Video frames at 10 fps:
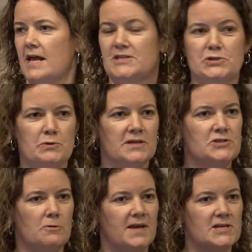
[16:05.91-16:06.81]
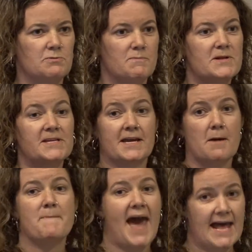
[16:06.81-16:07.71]
It's doing so because we're building
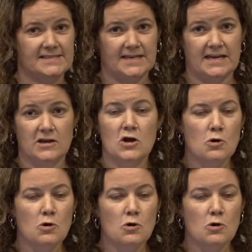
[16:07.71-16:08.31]
capacity.